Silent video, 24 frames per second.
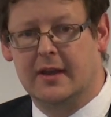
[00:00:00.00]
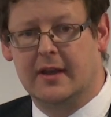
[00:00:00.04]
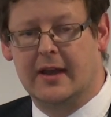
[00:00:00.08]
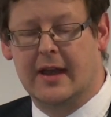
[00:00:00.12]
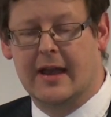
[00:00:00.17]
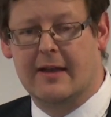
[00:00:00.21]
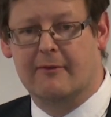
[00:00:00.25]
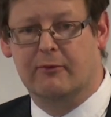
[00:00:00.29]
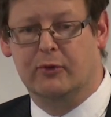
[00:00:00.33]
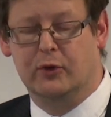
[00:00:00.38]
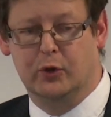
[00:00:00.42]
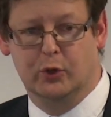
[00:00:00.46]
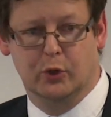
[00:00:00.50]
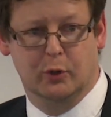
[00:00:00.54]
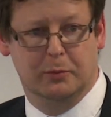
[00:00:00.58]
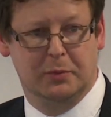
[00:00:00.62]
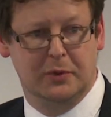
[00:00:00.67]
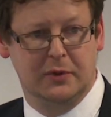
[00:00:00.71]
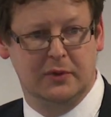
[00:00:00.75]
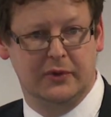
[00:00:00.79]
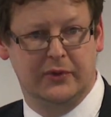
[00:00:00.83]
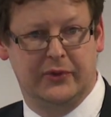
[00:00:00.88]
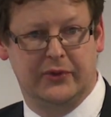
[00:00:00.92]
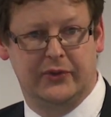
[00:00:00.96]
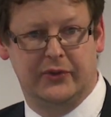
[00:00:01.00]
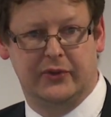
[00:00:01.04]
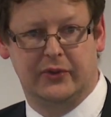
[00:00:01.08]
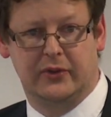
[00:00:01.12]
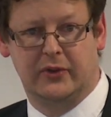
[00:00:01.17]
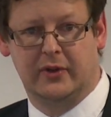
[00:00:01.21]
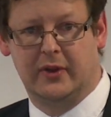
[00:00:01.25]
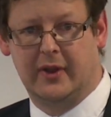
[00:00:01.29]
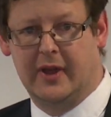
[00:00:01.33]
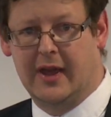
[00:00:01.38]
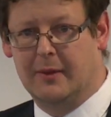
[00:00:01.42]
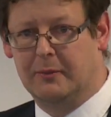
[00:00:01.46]
and renewables,
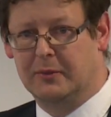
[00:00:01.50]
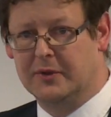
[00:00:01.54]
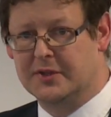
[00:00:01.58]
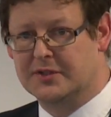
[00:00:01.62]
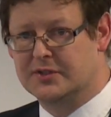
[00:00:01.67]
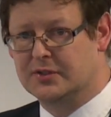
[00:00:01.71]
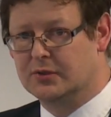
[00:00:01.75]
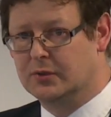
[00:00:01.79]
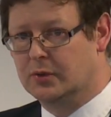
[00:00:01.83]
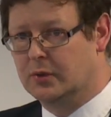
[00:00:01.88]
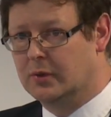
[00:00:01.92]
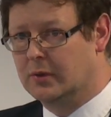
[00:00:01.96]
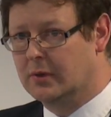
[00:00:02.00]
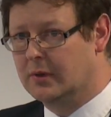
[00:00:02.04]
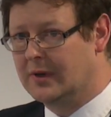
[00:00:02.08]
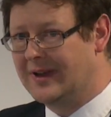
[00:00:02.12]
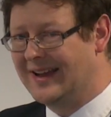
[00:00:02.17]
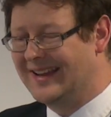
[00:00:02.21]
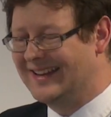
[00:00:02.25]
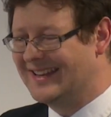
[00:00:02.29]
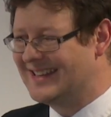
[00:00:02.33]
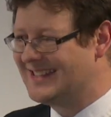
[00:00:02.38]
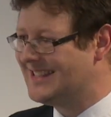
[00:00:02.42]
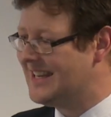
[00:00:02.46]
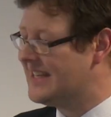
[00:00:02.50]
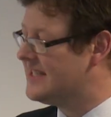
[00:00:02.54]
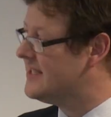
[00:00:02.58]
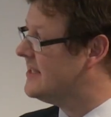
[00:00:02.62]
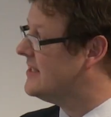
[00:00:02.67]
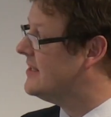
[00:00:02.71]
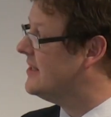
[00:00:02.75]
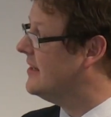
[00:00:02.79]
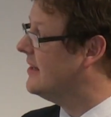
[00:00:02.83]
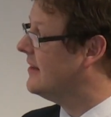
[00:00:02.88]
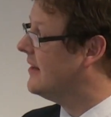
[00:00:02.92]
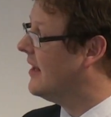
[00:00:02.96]
and we saw a
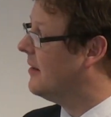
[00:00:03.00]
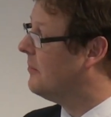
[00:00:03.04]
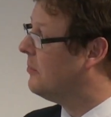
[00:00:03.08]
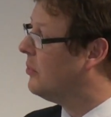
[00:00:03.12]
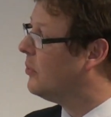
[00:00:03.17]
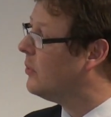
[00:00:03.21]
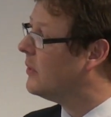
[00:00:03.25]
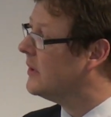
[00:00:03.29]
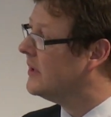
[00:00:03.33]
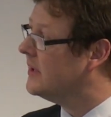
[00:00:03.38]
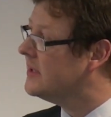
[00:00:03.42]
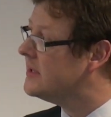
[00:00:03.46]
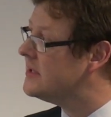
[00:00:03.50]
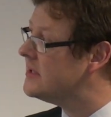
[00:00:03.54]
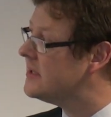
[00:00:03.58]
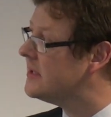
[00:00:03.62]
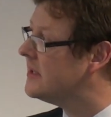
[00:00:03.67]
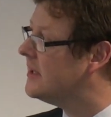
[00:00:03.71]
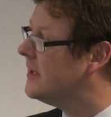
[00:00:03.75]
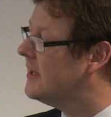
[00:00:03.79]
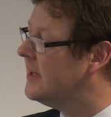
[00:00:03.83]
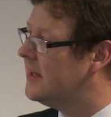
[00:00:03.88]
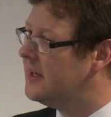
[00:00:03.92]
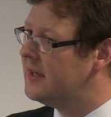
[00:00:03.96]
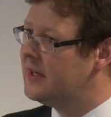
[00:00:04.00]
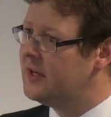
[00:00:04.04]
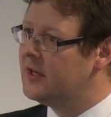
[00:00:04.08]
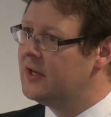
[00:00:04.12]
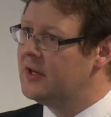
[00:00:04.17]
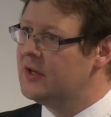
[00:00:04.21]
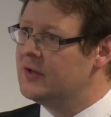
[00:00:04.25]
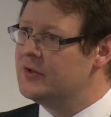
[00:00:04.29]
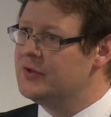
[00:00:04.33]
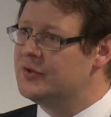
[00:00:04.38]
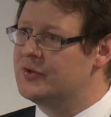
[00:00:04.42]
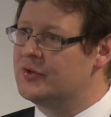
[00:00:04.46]
necessity at that point
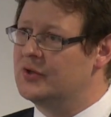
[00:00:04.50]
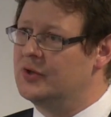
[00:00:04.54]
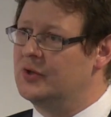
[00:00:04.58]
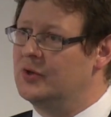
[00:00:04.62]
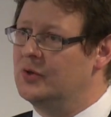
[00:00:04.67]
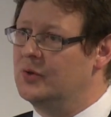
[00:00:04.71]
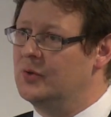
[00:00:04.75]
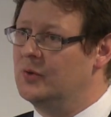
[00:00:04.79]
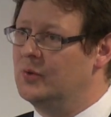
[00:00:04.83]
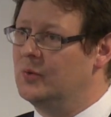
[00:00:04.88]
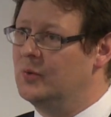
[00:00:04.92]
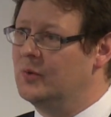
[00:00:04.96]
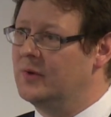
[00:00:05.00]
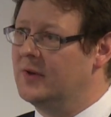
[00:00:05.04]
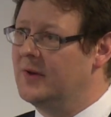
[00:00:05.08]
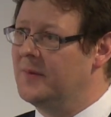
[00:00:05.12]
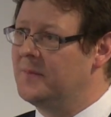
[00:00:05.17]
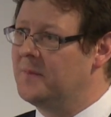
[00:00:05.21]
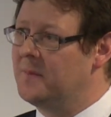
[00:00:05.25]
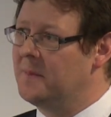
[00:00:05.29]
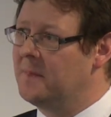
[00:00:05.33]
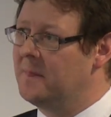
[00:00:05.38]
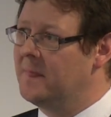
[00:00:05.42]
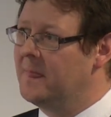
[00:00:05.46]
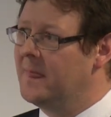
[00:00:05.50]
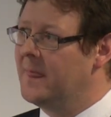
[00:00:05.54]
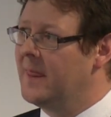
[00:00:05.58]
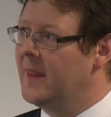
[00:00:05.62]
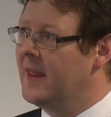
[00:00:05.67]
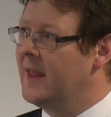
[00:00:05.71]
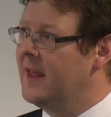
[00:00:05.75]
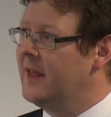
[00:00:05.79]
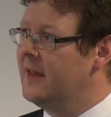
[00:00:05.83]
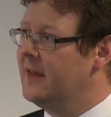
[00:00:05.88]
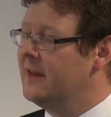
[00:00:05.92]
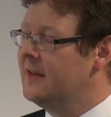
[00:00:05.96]
to
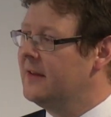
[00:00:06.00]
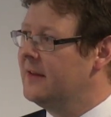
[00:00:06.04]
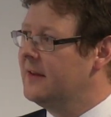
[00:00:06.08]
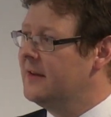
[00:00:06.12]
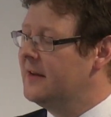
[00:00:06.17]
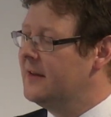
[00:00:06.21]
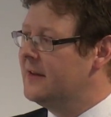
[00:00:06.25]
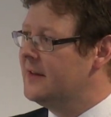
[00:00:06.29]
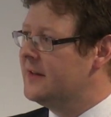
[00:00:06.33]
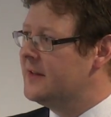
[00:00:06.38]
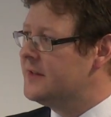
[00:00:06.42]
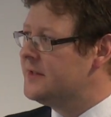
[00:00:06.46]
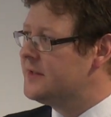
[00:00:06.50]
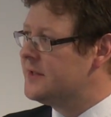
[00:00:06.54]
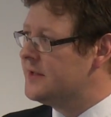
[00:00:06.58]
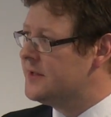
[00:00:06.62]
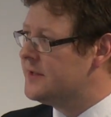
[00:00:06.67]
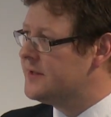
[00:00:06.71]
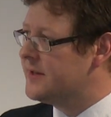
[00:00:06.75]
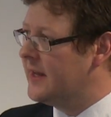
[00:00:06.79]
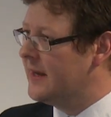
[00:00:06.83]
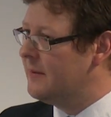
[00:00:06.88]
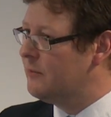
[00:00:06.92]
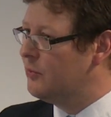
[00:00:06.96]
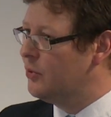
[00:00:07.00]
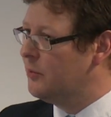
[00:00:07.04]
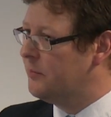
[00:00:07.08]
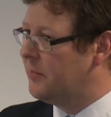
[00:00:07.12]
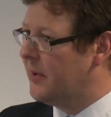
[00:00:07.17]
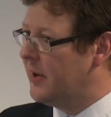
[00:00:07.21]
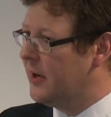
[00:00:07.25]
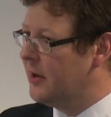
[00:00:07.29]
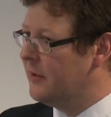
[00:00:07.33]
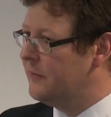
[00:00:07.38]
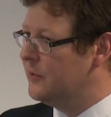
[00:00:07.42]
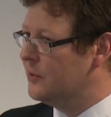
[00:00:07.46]
sustainable
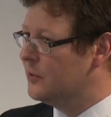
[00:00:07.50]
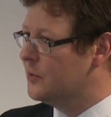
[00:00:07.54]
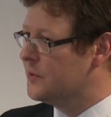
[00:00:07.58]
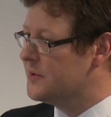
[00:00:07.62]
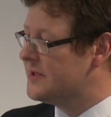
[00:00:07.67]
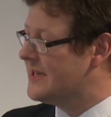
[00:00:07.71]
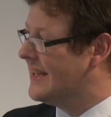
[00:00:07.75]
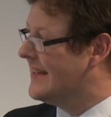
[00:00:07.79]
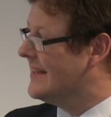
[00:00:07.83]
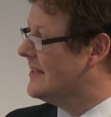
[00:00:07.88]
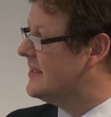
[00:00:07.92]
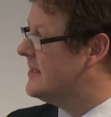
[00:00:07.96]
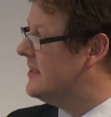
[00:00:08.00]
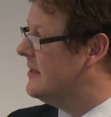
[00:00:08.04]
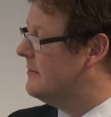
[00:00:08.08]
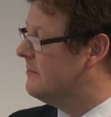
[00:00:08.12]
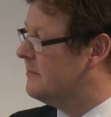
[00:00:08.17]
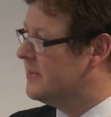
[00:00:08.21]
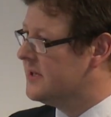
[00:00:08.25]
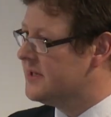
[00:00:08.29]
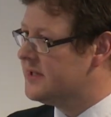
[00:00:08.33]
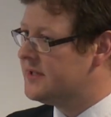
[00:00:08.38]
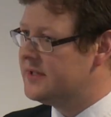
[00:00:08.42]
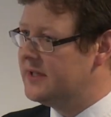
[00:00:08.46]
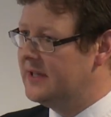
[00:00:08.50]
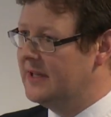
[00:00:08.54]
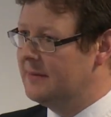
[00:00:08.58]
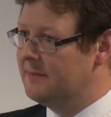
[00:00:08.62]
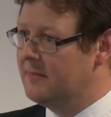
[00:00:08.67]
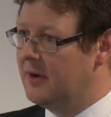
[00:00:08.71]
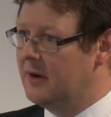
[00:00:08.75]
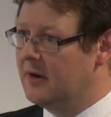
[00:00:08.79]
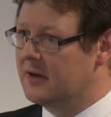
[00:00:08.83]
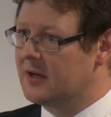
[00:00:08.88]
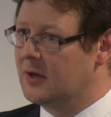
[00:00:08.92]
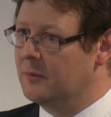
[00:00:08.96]
biofuels and timbers in the
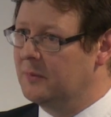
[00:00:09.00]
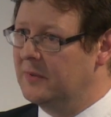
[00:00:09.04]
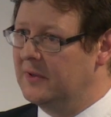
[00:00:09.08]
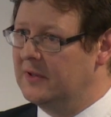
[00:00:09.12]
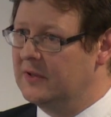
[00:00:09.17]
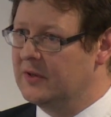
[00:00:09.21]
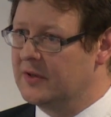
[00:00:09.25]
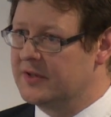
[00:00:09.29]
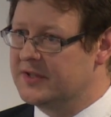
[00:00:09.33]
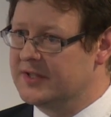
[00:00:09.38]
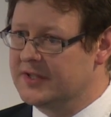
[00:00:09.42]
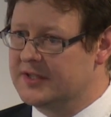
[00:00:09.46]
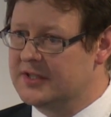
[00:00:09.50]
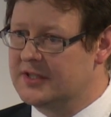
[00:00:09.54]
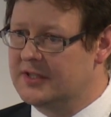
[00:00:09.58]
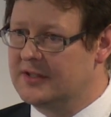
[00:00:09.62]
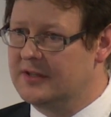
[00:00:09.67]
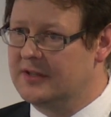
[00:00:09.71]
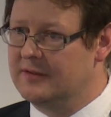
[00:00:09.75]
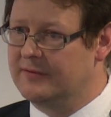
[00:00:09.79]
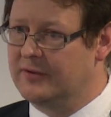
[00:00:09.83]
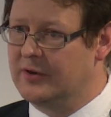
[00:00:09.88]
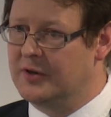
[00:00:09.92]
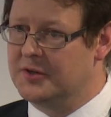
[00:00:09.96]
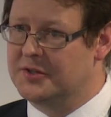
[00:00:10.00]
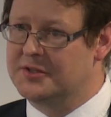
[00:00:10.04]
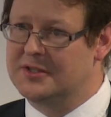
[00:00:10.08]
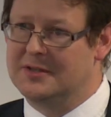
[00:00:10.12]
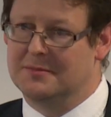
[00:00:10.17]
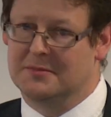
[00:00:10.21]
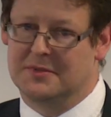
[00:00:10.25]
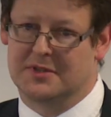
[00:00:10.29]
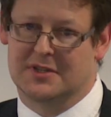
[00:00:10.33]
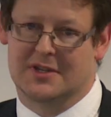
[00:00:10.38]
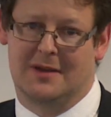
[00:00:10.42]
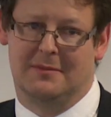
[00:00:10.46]
market. We looked at the various
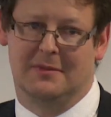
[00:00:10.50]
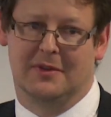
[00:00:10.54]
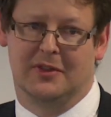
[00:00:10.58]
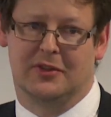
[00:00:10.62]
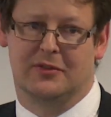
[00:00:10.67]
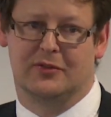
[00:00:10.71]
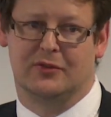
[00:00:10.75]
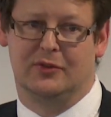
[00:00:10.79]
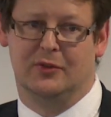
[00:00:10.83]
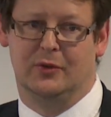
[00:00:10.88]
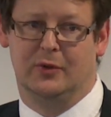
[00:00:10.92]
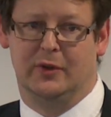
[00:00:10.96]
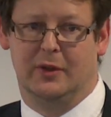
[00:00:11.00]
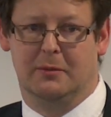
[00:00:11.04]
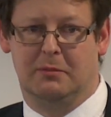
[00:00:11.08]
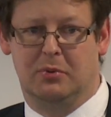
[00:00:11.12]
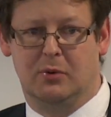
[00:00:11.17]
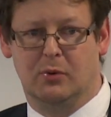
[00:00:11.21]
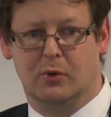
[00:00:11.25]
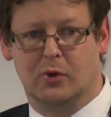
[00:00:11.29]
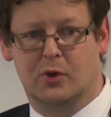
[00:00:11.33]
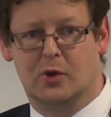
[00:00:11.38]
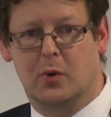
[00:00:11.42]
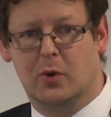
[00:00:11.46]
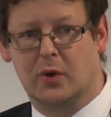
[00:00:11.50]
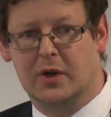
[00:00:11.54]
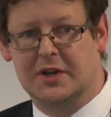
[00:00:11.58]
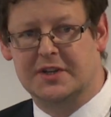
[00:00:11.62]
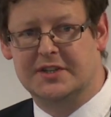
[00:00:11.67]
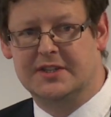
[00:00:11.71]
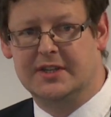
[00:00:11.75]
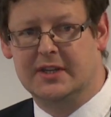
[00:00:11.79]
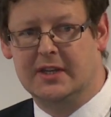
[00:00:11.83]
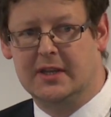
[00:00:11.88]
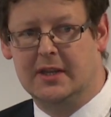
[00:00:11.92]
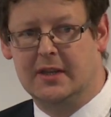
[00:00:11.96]
timbers coming through in the poor
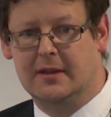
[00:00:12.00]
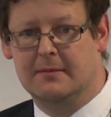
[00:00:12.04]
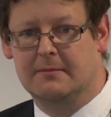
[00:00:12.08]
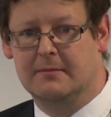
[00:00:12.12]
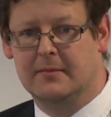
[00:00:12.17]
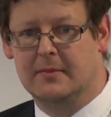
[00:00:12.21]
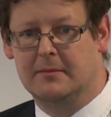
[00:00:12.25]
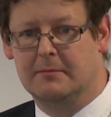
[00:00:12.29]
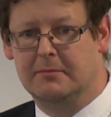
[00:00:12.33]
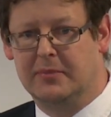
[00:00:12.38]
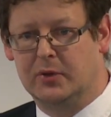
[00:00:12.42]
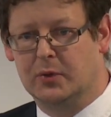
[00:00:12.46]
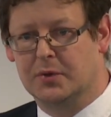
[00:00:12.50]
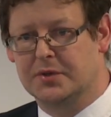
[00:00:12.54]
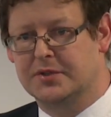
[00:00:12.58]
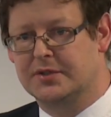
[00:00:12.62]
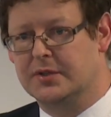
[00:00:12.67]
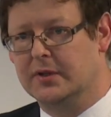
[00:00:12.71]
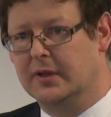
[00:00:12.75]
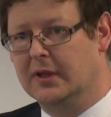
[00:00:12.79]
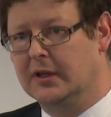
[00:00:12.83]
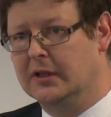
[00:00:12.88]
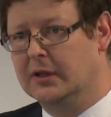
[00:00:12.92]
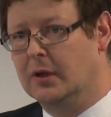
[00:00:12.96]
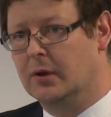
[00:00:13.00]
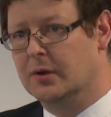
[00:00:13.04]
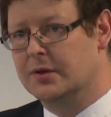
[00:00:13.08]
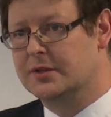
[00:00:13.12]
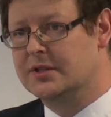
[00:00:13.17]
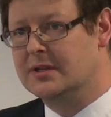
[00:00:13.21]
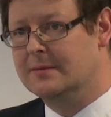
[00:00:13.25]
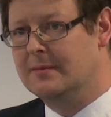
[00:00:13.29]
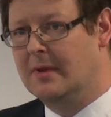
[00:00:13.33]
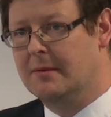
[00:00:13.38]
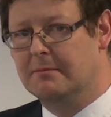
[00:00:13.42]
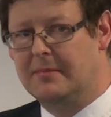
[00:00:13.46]
quality, but also the
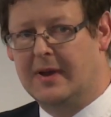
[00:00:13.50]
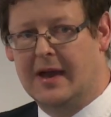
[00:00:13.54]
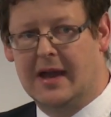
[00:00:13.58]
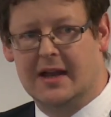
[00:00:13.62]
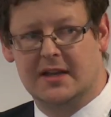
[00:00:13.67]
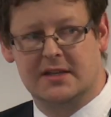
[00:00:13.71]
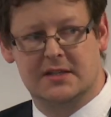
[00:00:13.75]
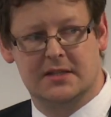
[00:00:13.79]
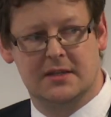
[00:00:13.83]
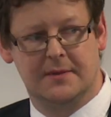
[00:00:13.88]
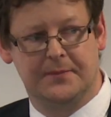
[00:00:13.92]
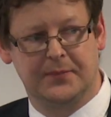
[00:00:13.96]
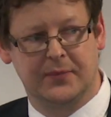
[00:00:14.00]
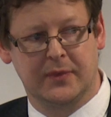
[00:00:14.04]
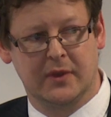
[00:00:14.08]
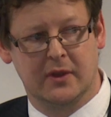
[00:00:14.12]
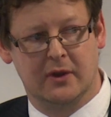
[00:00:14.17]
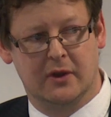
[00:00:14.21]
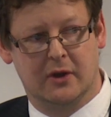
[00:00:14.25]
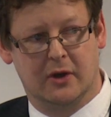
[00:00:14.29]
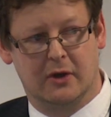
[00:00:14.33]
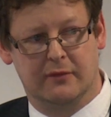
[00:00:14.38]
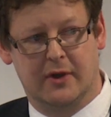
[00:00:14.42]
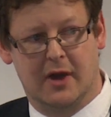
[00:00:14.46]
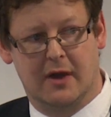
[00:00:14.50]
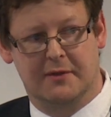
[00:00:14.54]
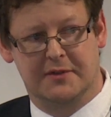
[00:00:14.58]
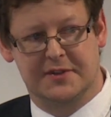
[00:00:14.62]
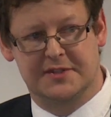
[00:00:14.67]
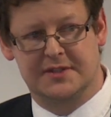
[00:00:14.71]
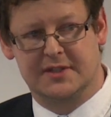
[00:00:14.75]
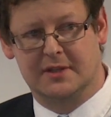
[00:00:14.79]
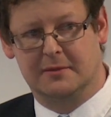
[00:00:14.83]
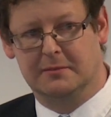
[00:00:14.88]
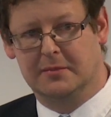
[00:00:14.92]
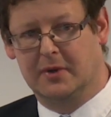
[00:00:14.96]
long-term impact of
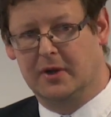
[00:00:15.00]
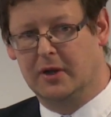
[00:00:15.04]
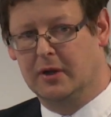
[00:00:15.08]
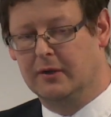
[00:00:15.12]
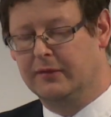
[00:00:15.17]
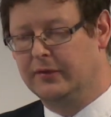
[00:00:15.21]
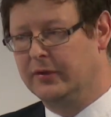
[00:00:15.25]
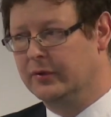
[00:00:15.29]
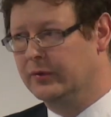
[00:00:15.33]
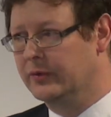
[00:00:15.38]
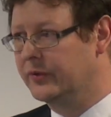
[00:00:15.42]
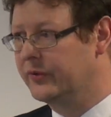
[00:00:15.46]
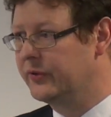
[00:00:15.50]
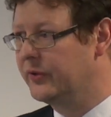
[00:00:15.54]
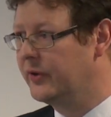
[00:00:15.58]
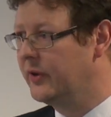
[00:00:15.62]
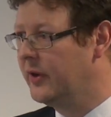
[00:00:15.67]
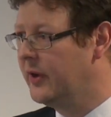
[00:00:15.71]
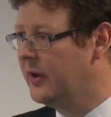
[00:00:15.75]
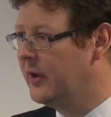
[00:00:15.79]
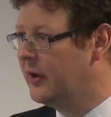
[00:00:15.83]
harvesting biofuels